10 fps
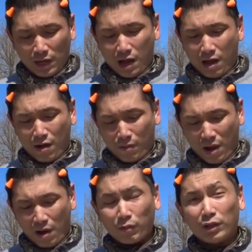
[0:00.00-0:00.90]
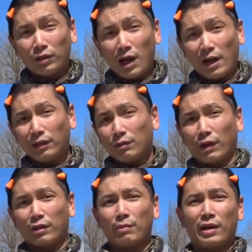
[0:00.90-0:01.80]
Um, I would highly
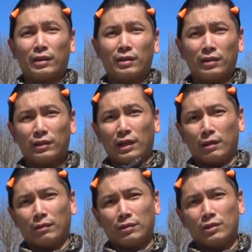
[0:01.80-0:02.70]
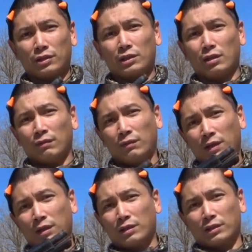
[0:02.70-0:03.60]
recommend getting yourself
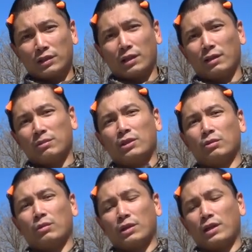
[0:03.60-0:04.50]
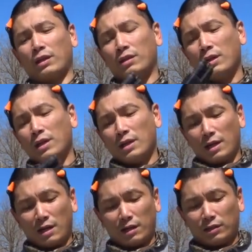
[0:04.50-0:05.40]
a Girsan MC28.
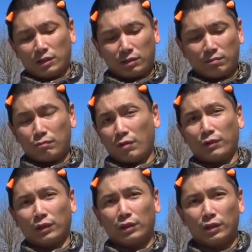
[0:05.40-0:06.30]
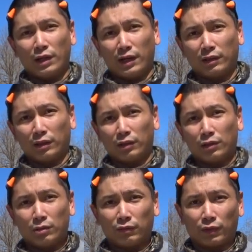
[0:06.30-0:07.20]
Uh, it's just a really good handgun to
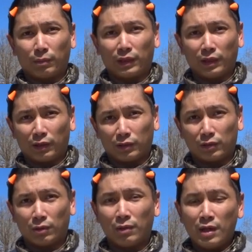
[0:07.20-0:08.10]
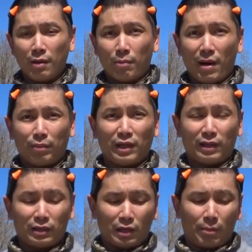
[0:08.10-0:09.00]
use for a beginner. So my
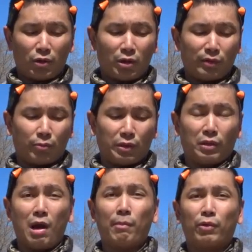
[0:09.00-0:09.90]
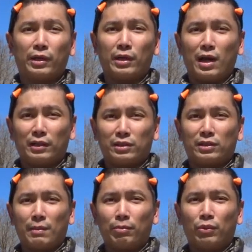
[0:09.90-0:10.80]
plan is I probably will upgrade at
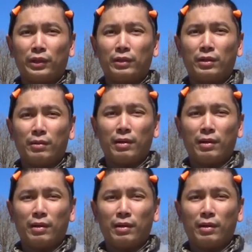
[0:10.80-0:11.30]
some point.